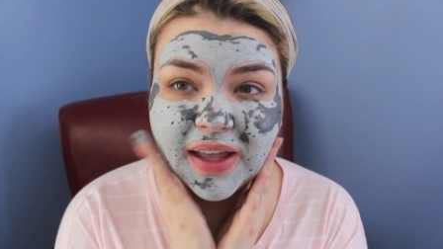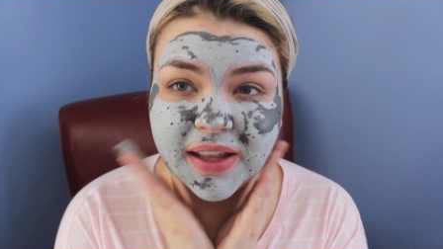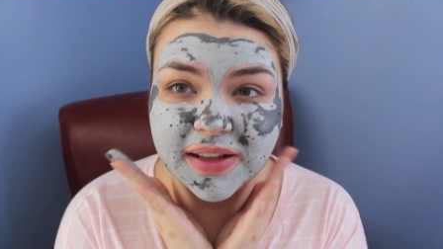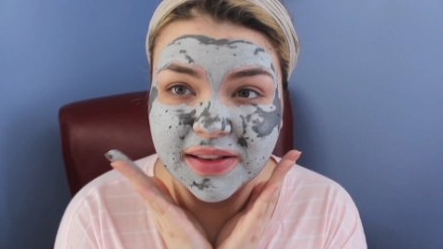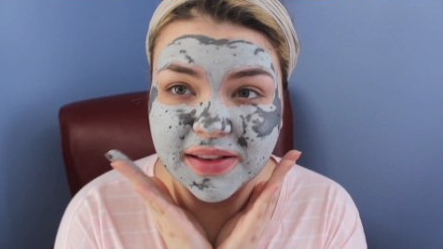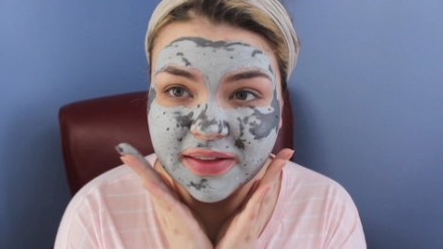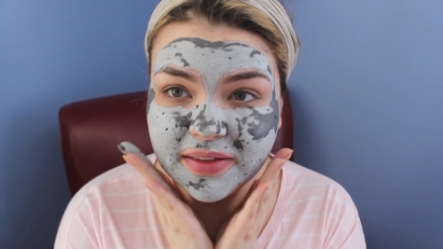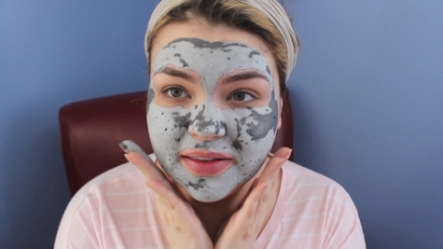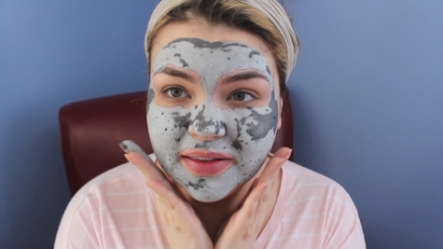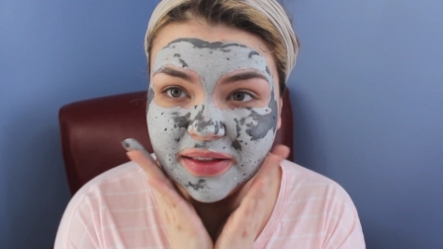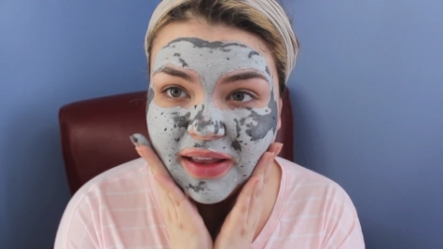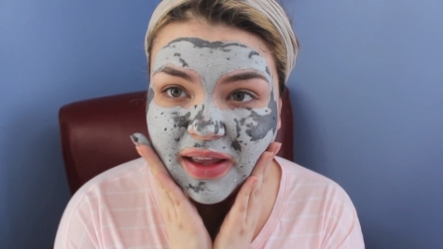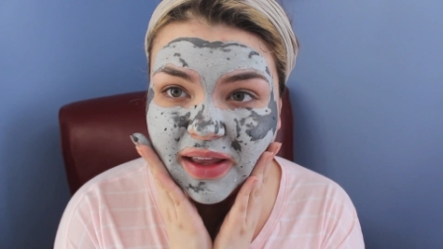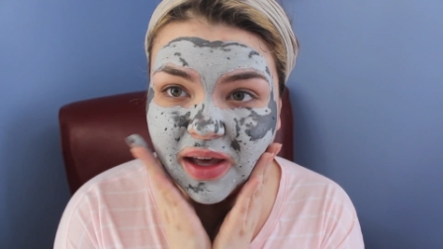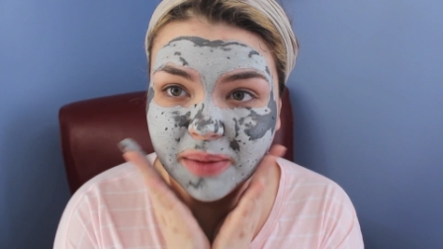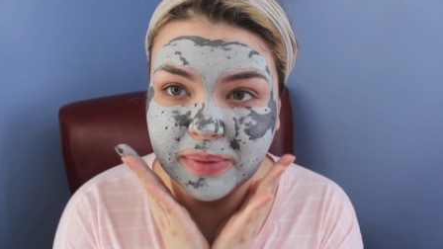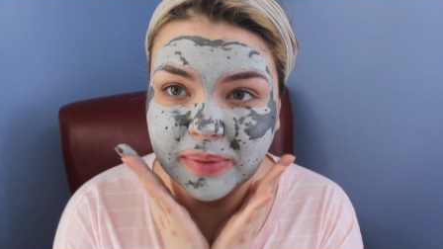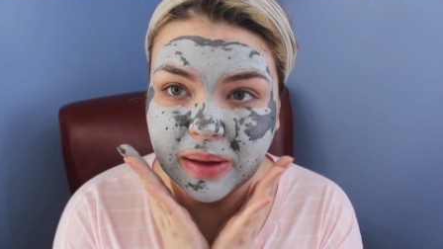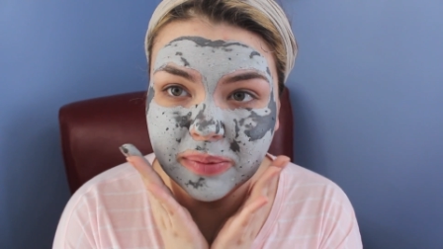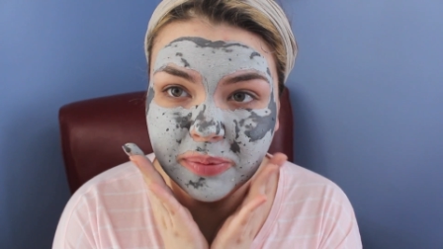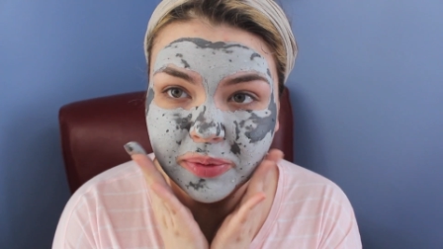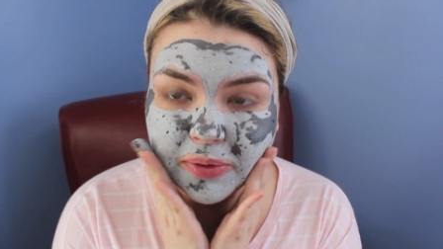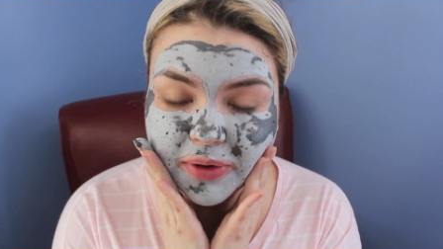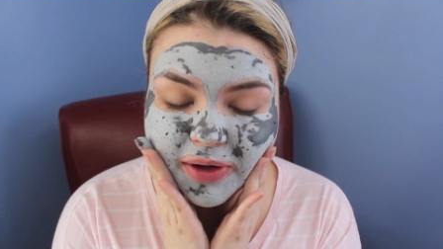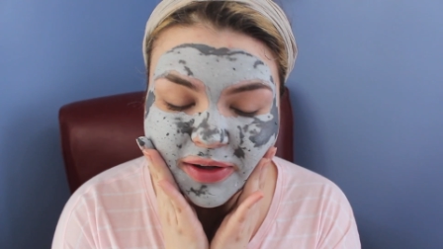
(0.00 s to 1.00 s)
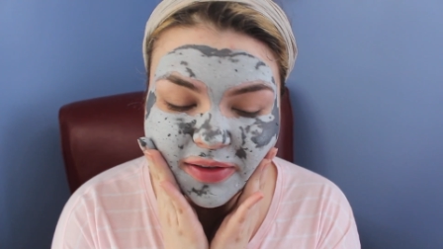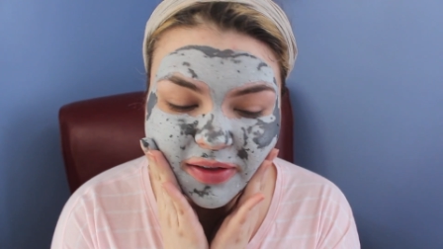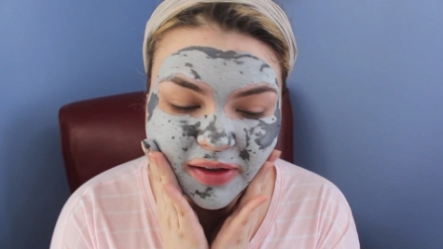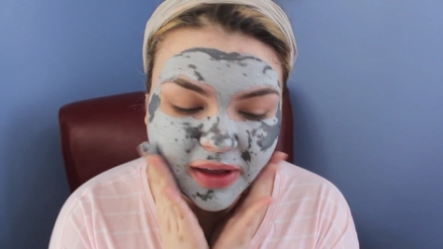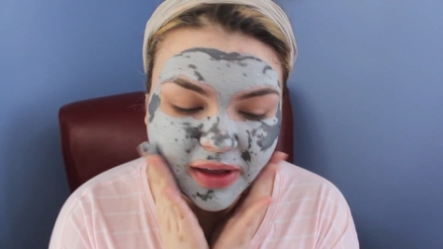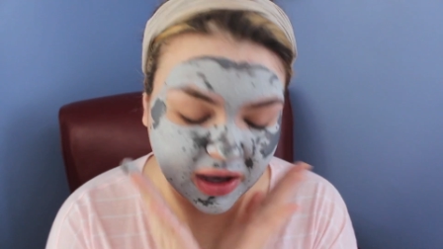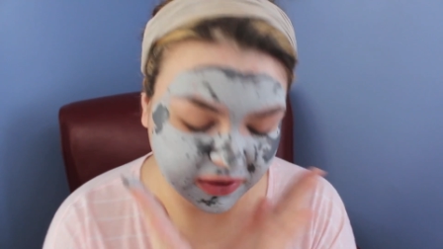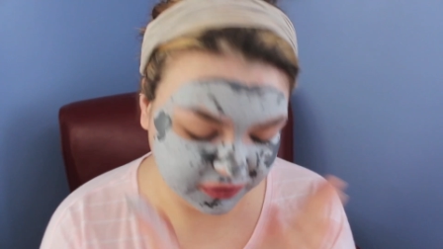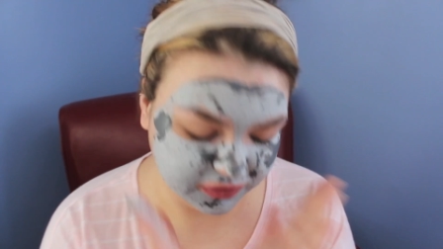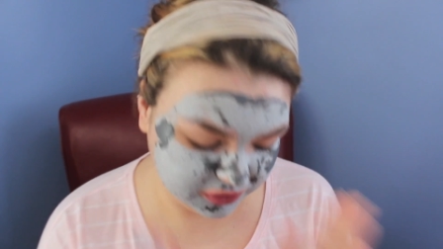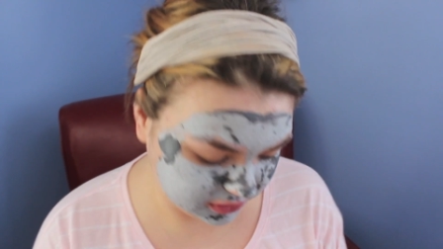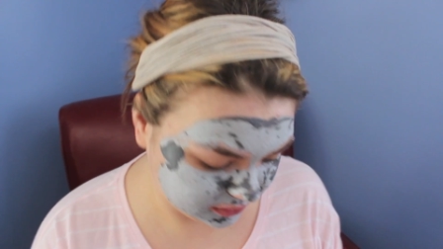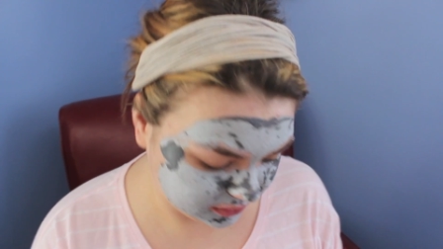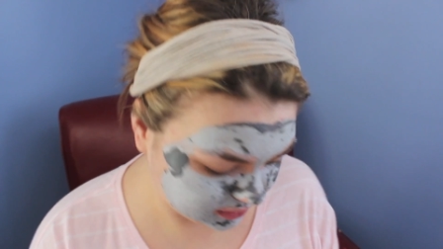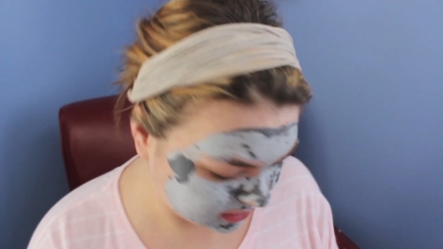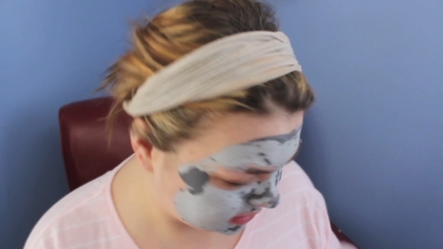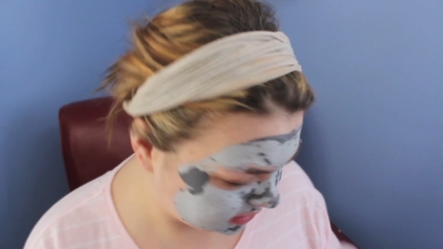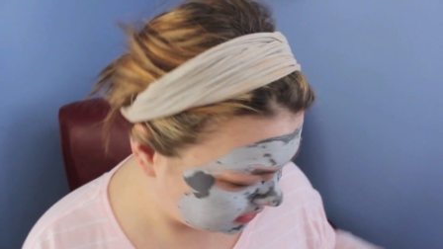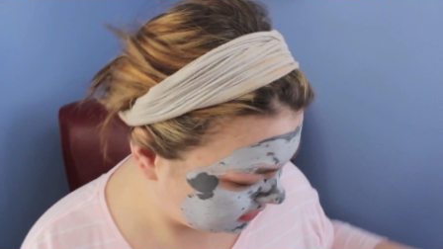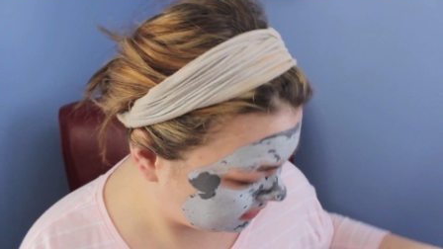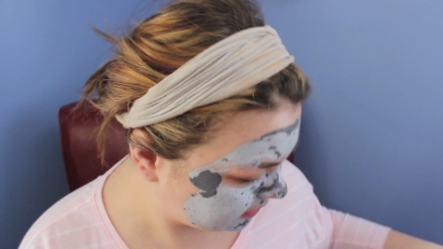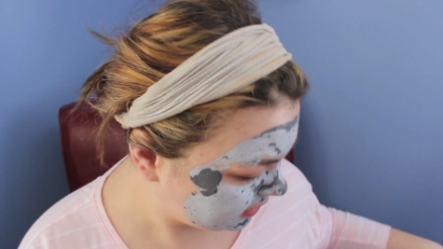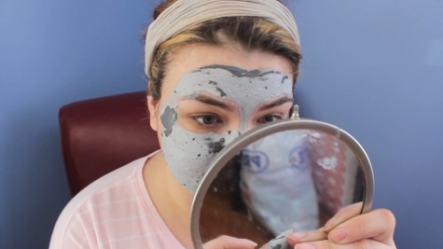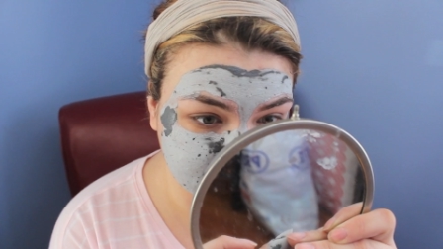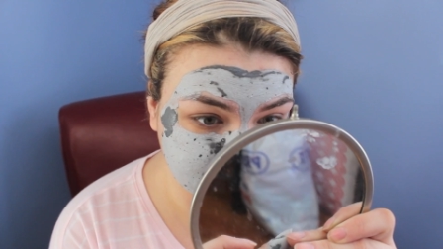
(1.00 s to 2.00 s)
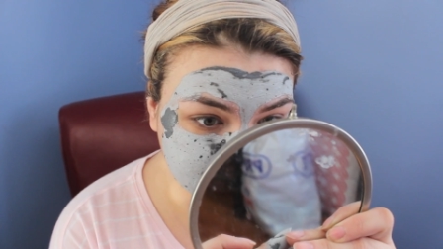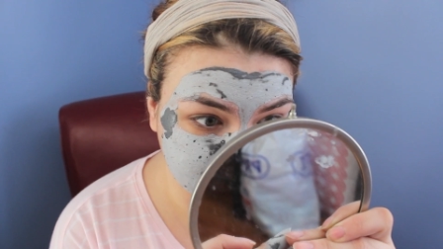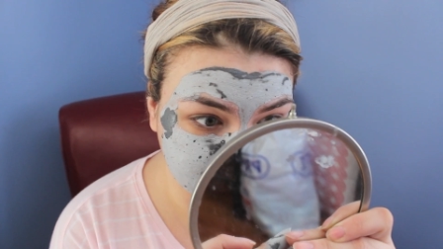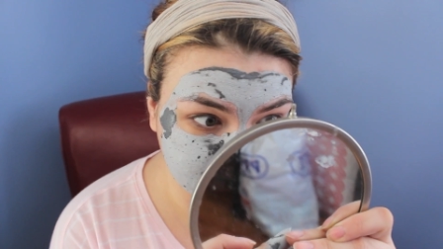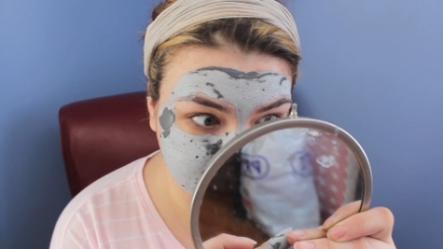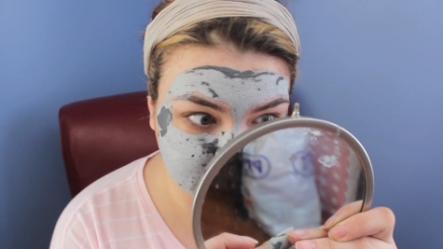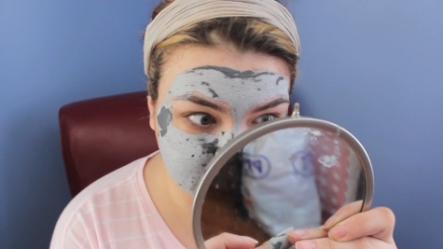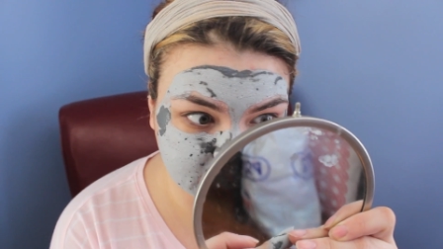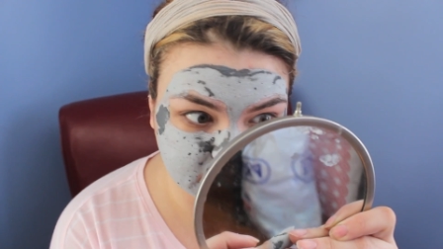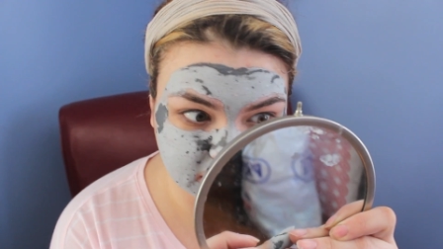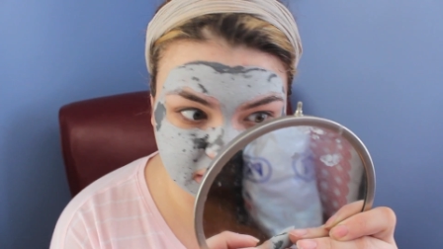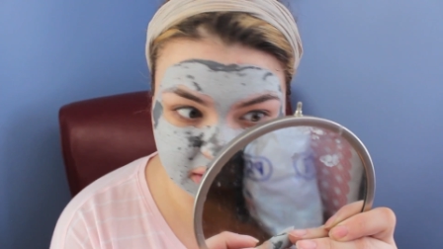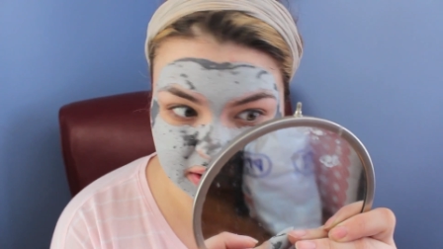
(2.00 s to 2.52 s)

and see how my pores look afterwards. It's really,